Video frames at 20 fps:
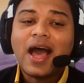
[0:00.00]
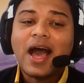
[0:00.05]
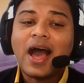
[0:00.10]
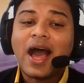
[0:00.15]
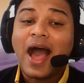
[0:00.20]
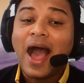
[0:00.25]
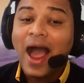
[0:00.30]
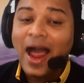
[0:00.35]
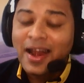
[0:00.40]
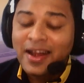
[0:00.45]

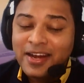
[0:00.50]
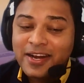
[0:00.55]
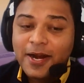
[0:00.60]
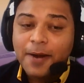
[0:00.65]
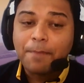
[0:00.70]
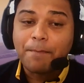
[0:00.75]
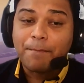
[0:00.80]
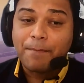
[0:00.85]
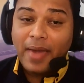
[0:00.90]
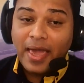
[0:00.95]

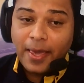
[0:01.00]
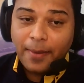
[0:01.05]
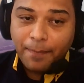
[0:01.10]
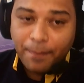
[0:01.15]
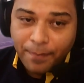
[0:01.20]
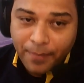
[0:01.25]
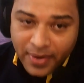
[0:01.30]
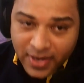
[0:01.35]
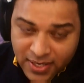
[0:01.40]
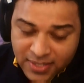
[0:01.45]
100
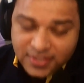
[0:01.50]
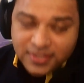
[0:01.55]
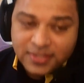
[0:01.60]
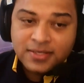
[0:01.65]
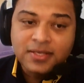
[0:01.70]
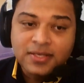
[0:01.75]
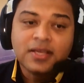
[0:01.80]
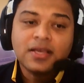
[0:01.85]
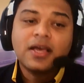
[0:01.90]
papers,